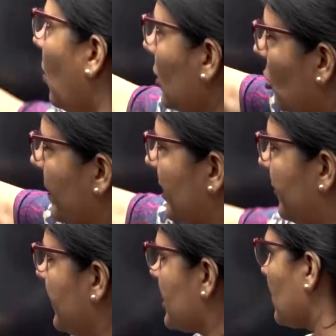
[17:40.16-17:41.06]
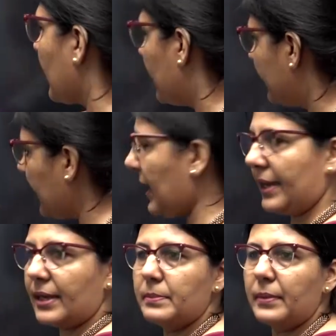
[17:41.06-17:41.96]
what could be the first one. Then I
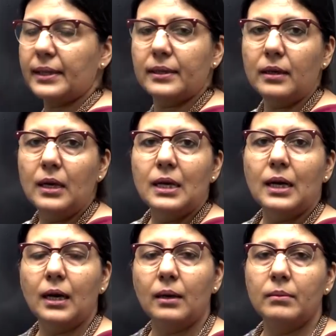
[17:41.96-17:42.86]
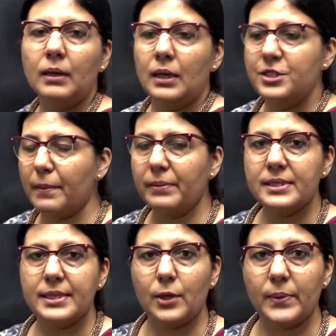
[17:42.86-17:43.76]
can make the jumbled
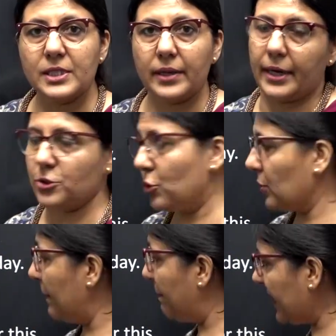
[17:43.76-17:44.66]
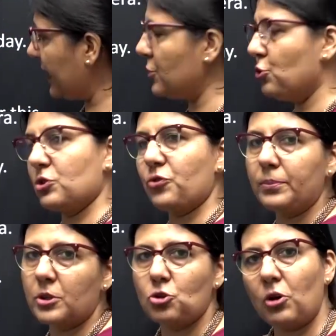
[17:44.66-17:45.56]
sequence correct. So you can pick and choose
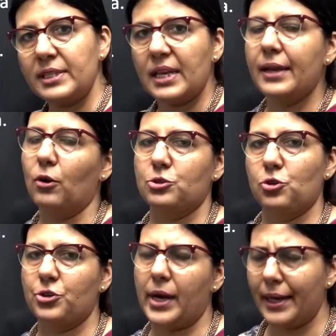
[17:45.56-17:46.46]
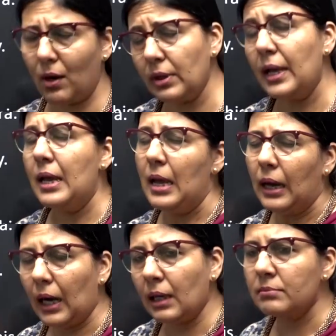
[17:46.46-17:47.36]
from the choice and also try out.
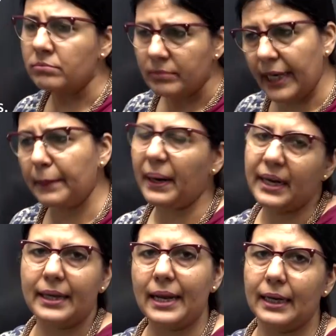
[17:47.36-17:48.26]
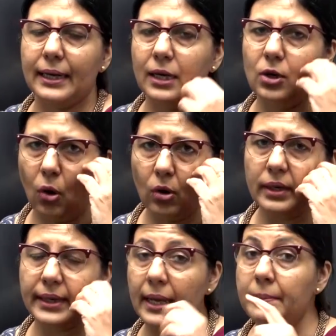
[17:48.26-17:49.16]
It might take a little
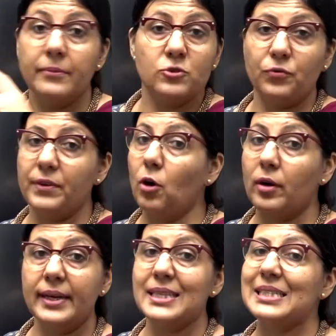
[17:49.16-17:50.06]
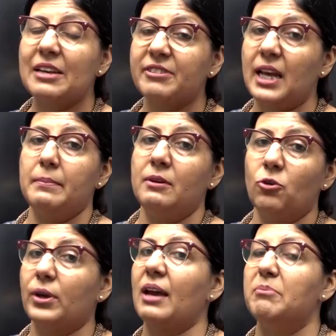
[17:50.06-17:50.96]
longer time. So we've already saved time in
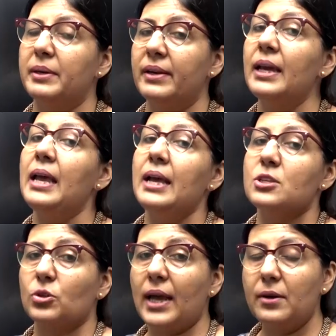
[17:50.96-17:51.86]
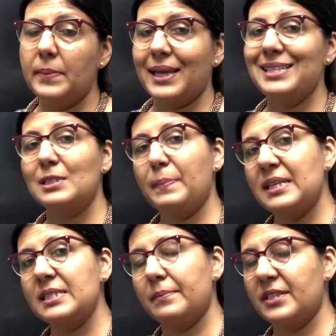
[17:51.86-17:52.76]
vocabulary so that we can
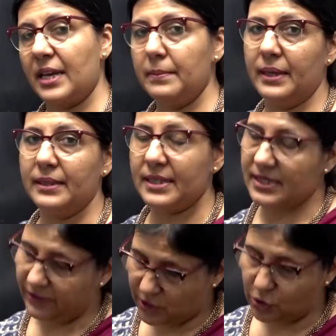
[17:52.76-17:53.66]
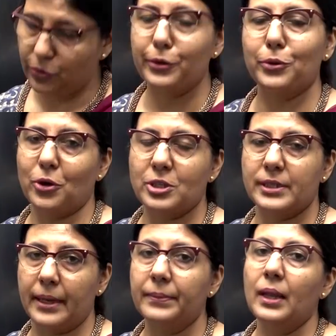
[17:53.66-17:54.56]
spend some time in this, which is going to cost
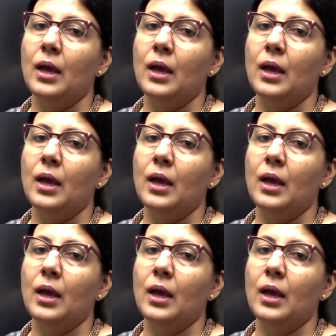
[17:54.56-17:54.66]
time.